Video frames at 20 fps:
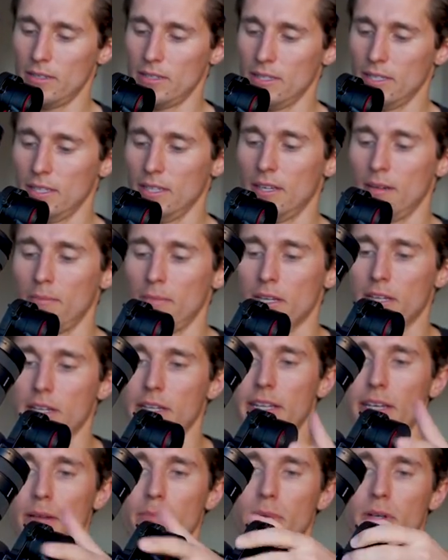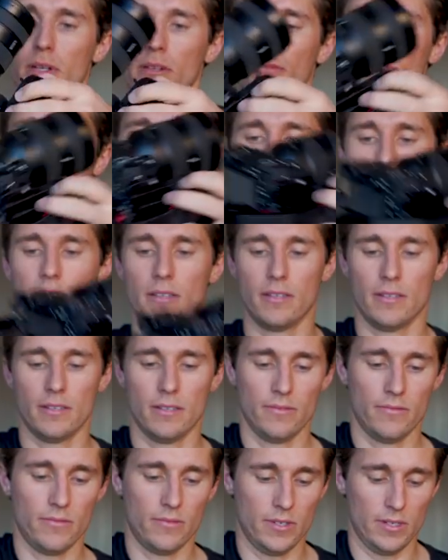I'm not gonna get it perfect
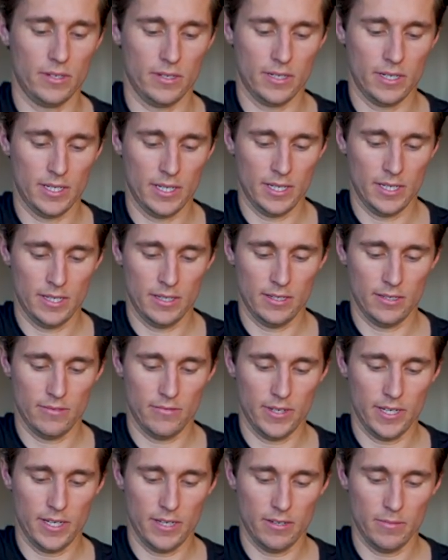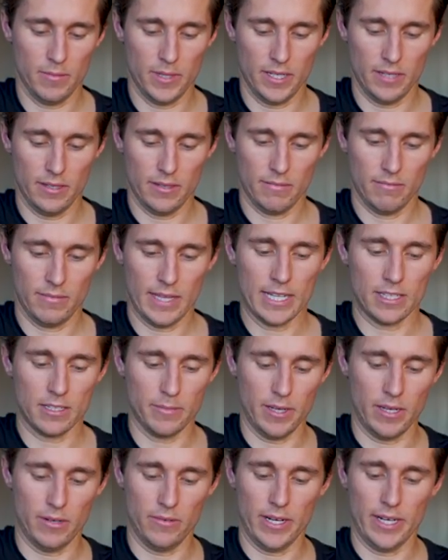for this video, but that's
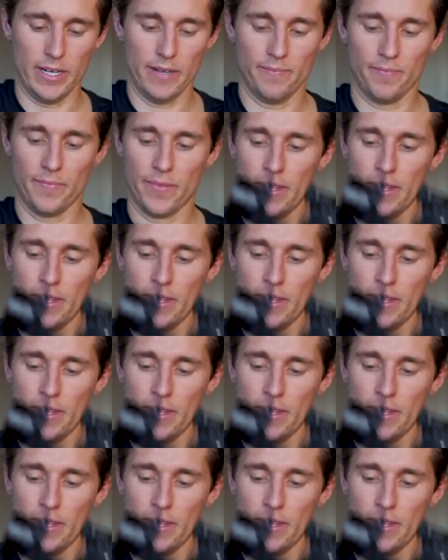about right.